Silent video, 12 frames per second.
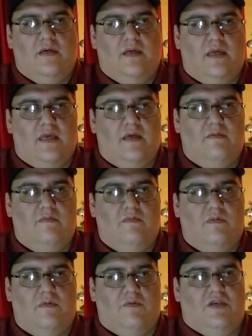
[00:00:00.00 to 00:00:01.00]
and
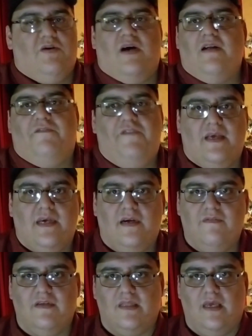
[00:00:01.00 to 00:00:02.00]
we try to fake
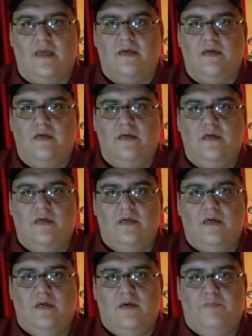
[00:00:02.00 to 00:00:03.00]
everything.
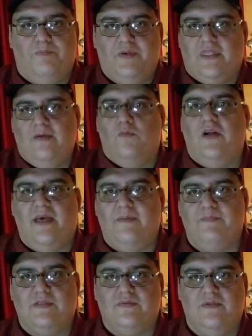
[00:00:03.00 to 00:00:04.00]
But then what
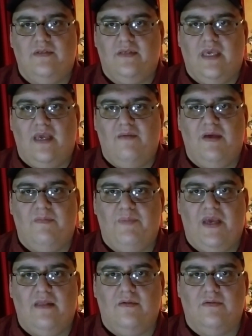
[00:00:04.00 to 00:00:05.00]
happens when you can't
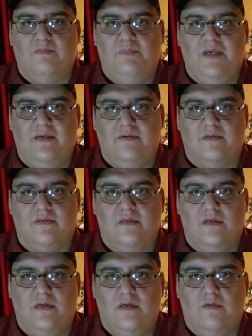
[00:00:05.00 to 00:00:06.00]
pay those bills?
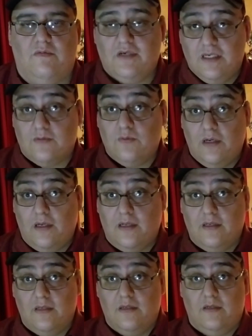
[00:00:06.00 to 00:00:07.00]
Well, guess what?
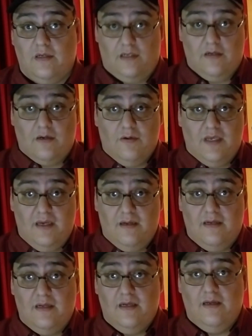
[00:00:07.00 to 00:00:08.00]
You're going to go get
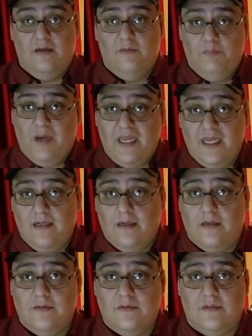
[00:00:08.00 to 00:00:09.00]
payday
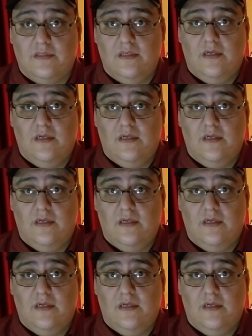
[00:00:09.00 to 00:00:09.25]
loans.